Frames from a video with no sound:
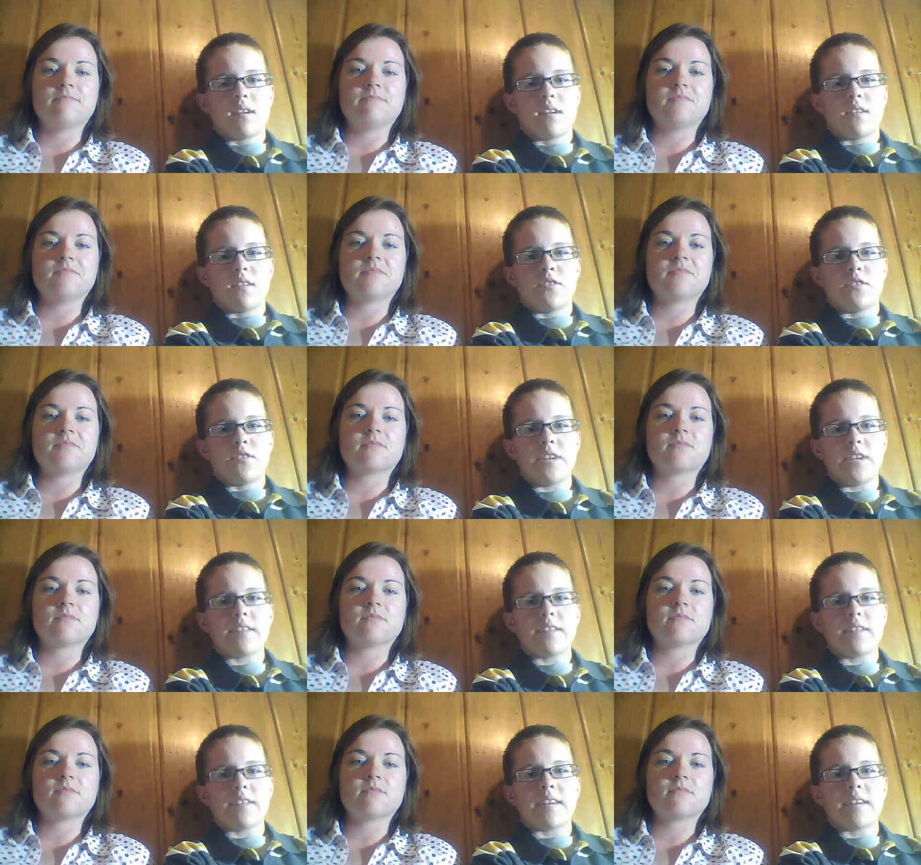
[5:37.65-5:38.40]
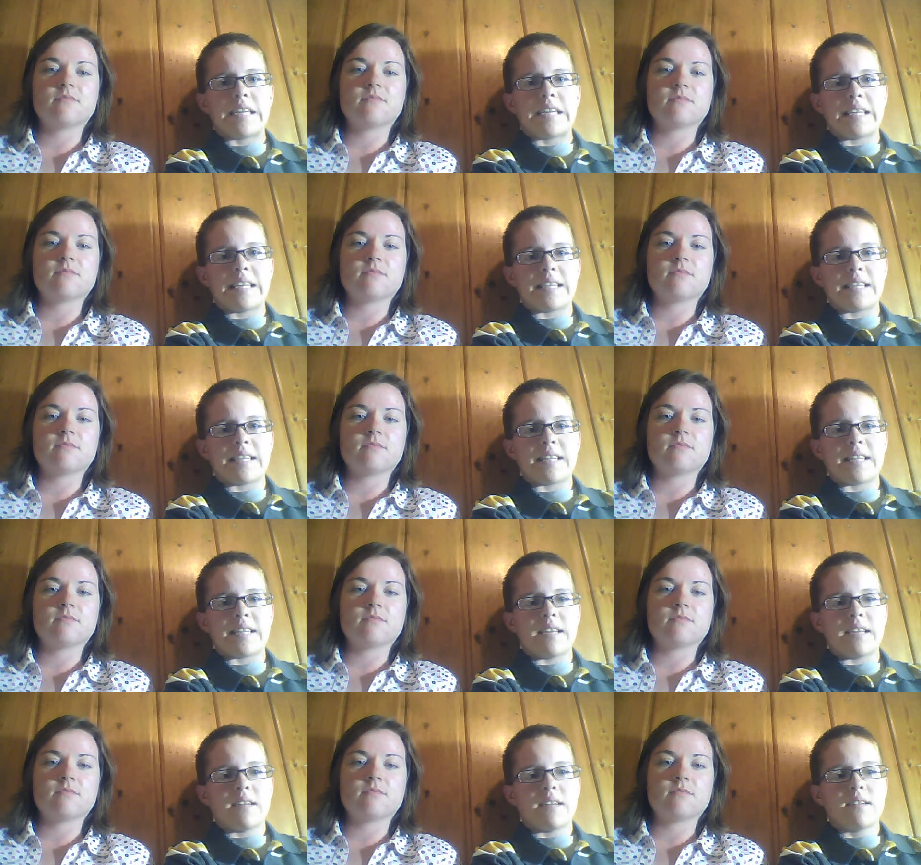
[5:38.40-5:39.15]
Speaker 1: Gender identity,
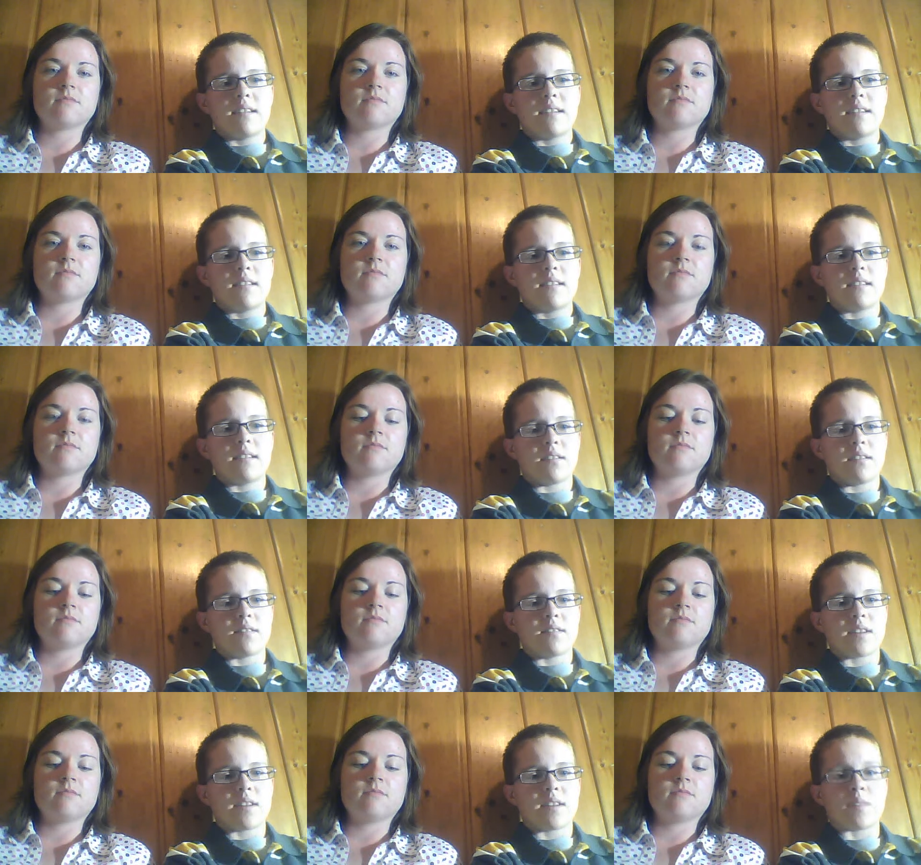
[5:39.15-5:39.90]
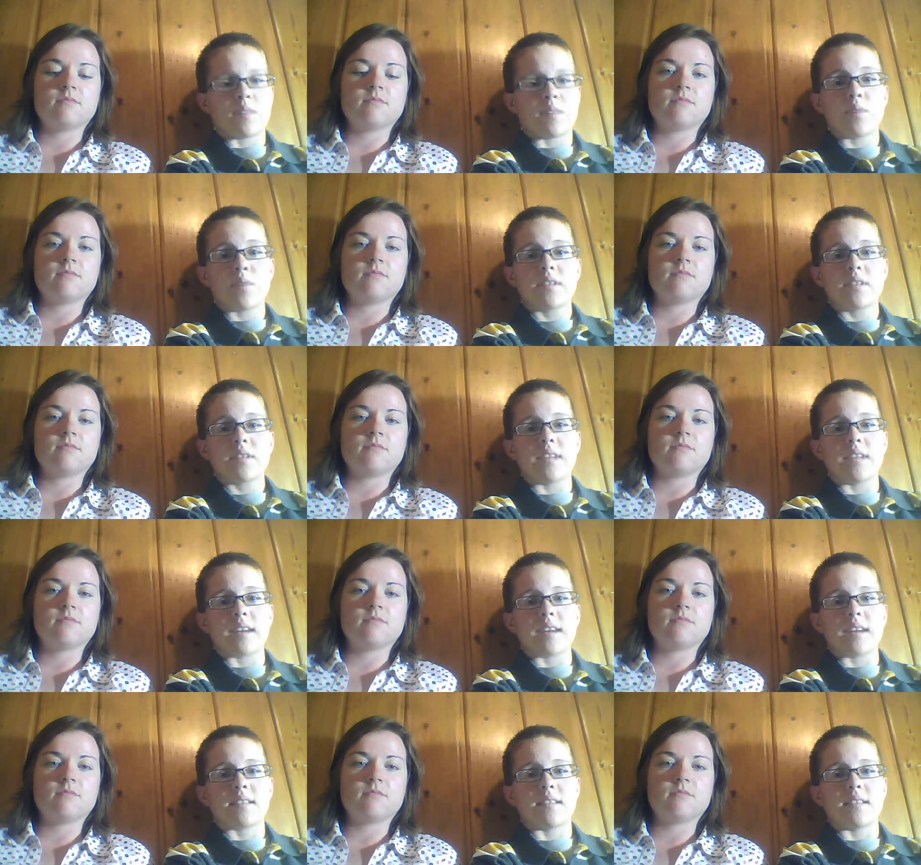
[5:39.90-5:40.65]
no, sorry, birth sex
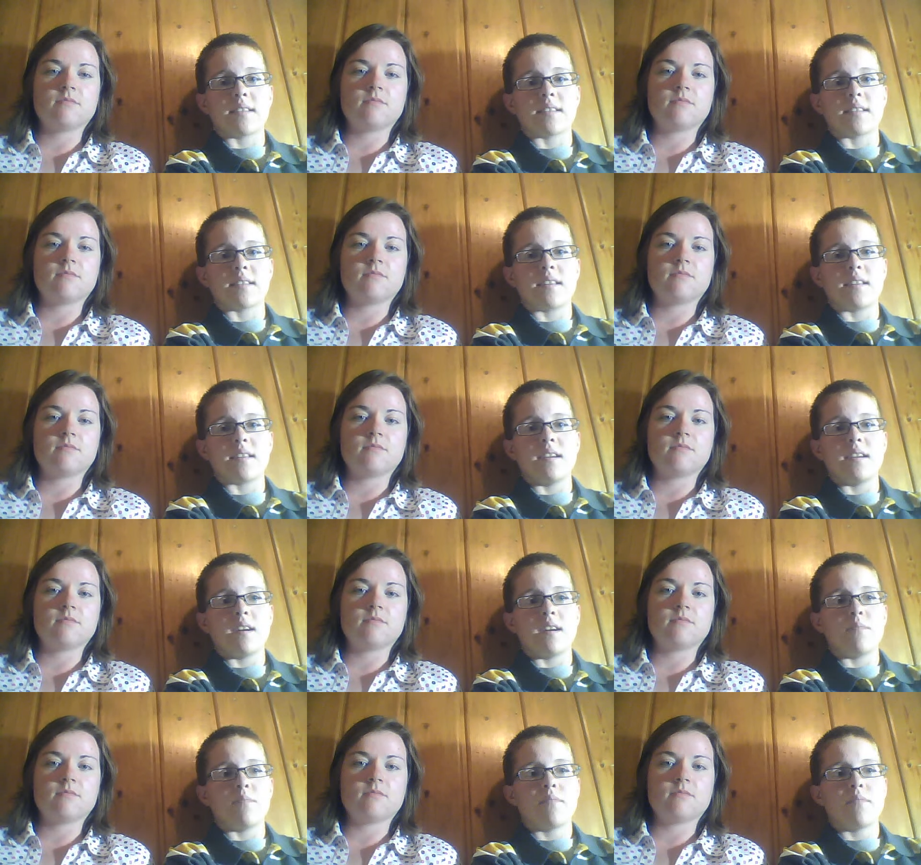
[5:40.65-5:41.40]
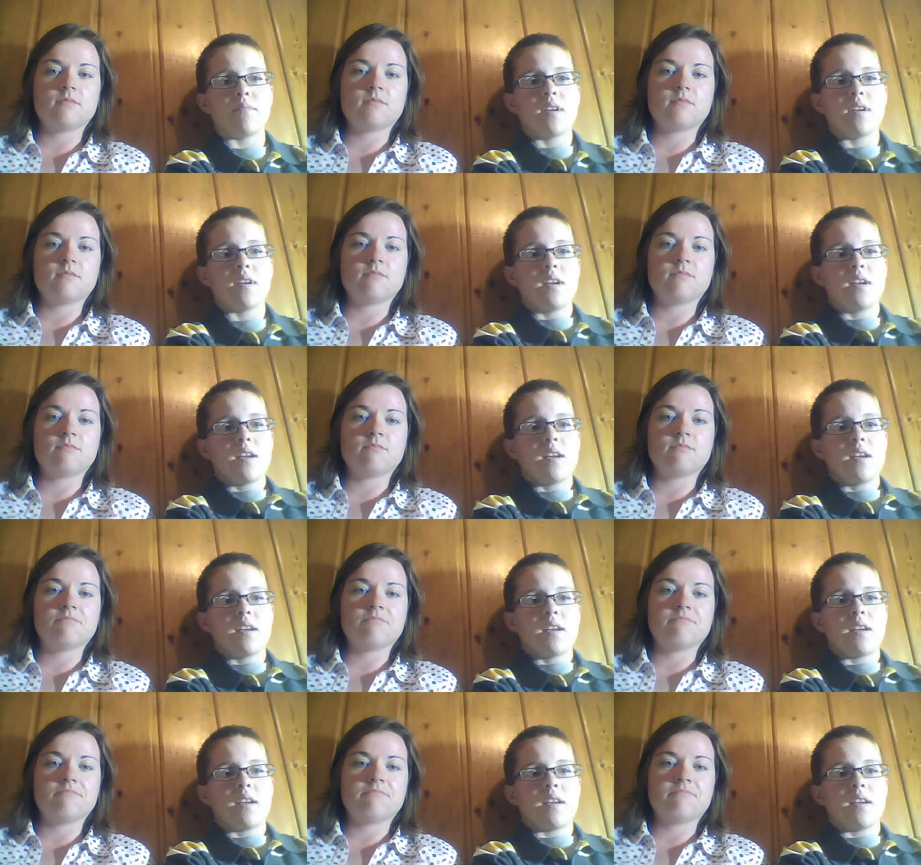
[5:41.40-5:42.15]
is the, um,
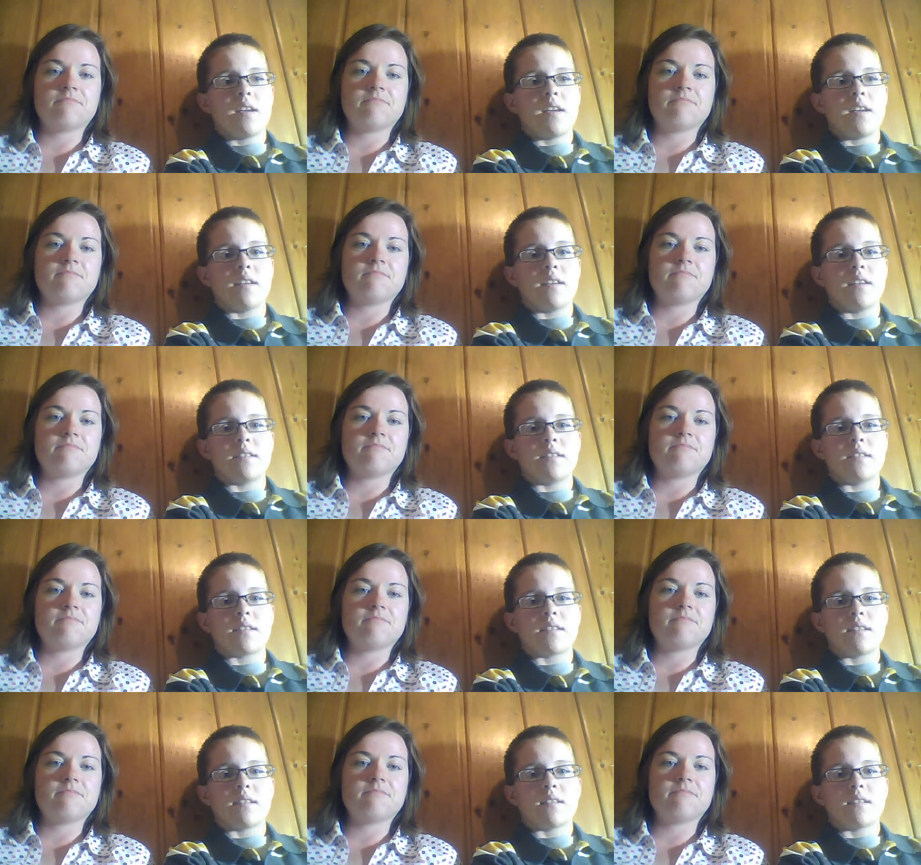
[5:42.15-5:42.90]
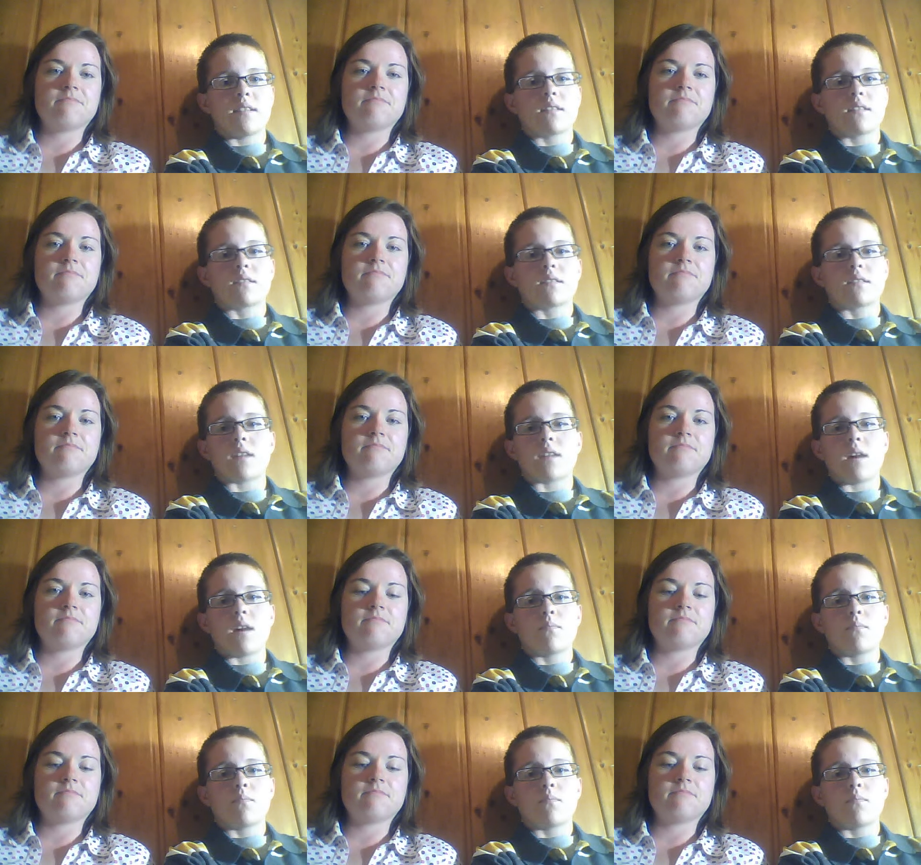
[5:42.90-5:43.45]
is, uh,